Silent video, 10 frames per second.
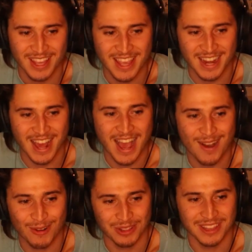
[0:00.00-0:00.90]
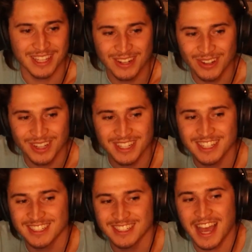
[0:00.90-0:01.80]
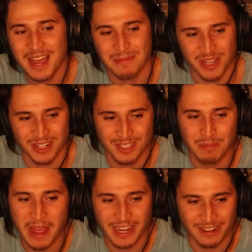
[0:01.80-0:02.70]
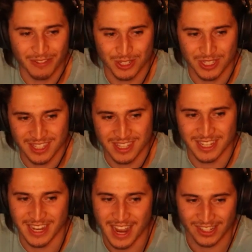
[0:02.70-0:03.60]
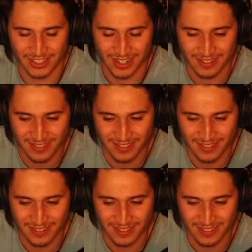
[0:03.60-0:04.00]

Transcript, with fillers: in how little time they're spending versus the doctor.